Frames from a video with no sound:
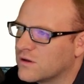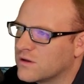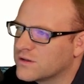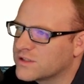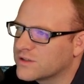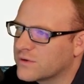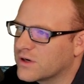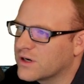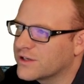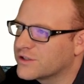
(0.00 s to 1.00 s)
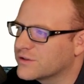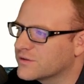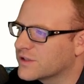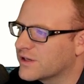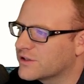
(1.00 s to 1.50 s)
let's see, what did I
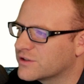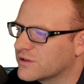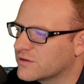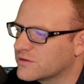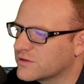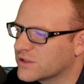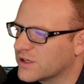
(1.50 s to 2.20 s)
choose? I chose